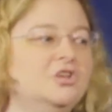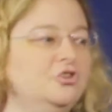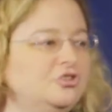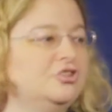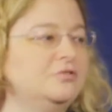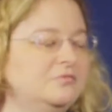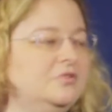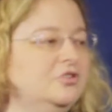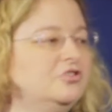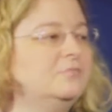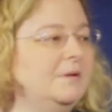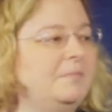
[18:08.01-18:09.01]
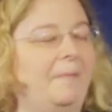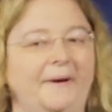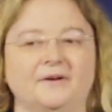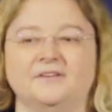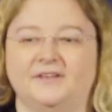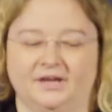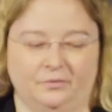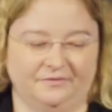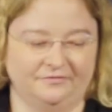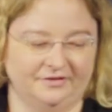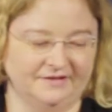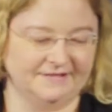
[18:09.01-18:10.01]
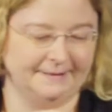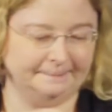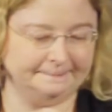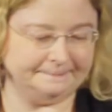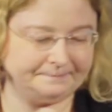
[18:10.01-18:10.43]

you should be prepared to take one for the team.